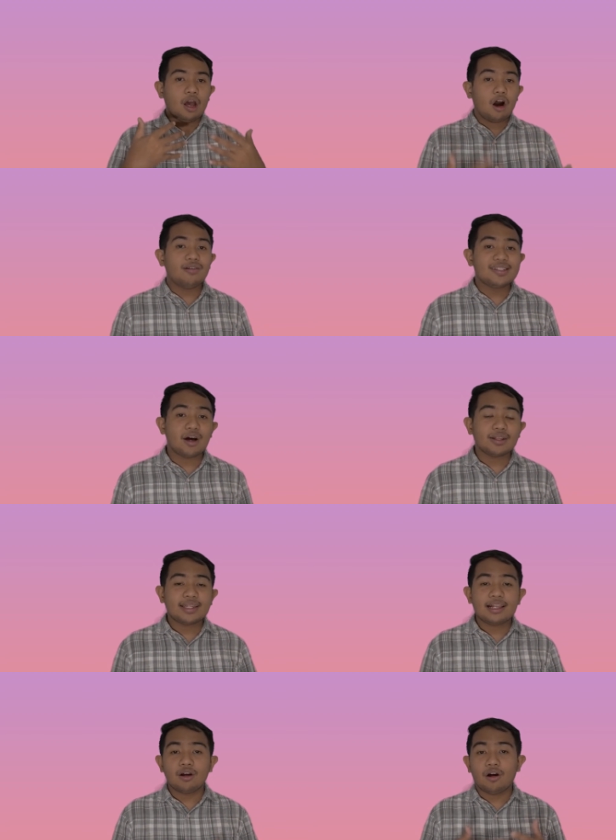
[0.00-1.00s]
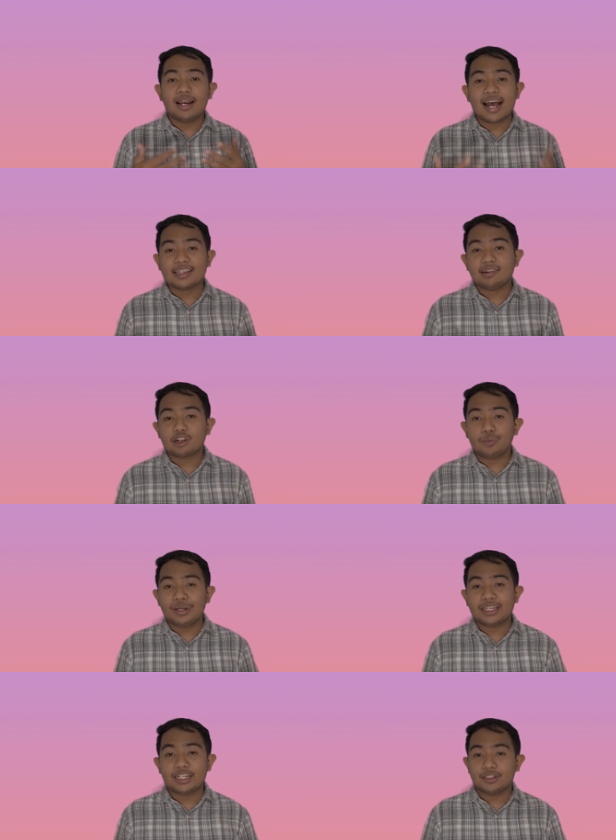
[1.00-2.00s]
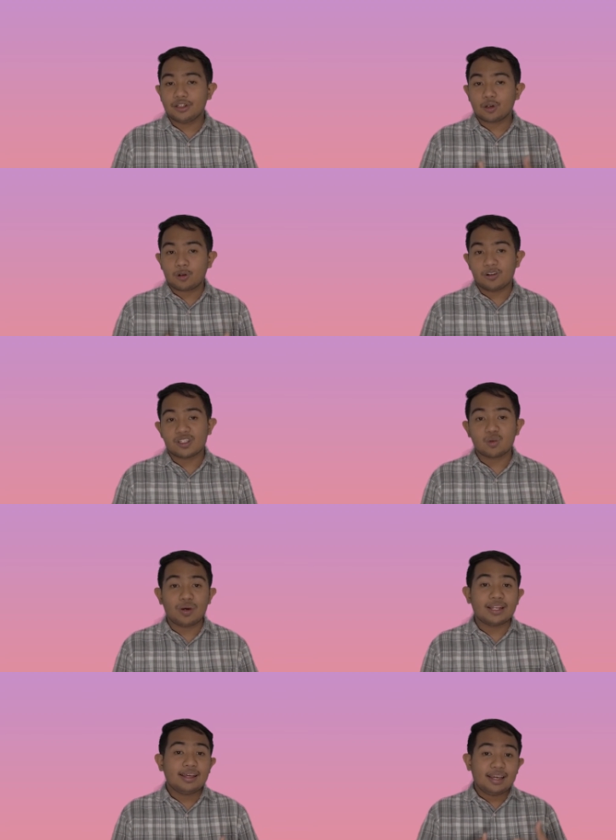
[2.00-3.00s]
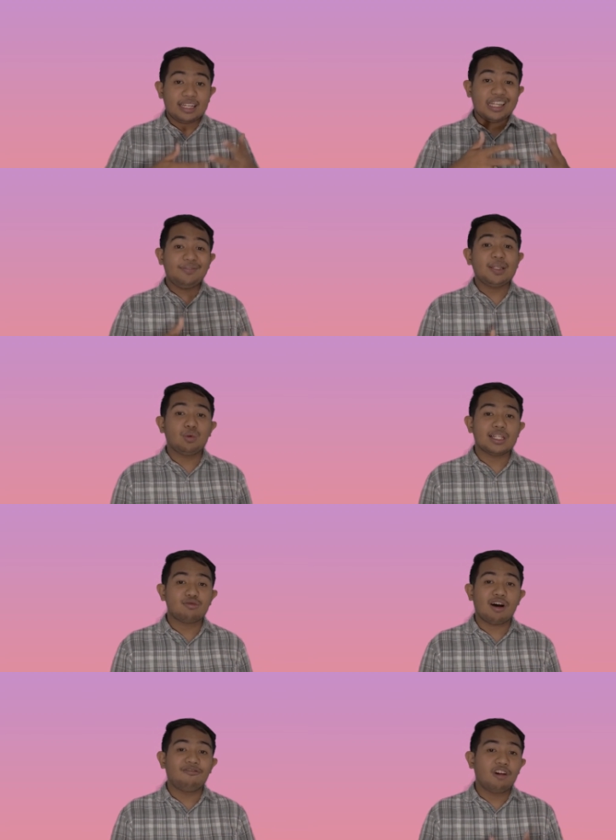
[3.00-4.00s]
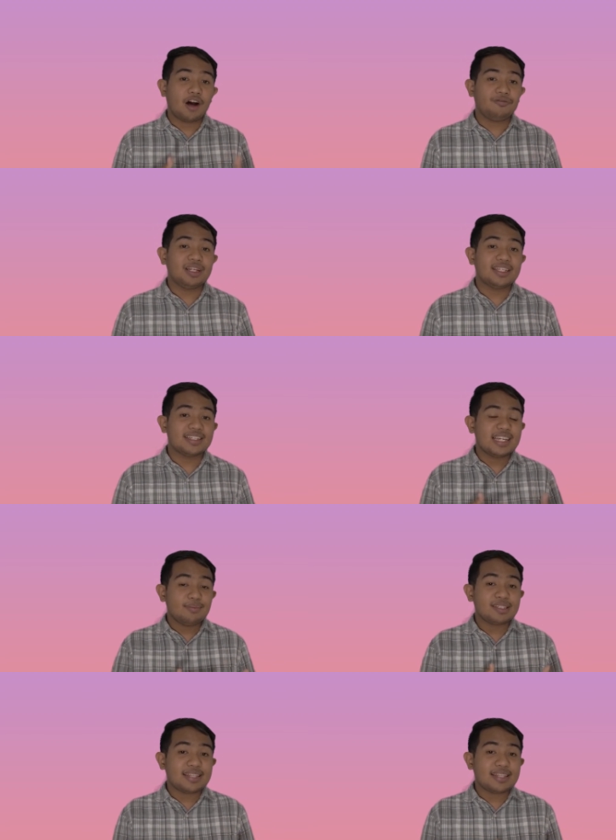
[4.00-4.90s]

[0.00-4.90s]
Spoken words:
Horizontal or lateral communication occurs when individuals who have roughly the same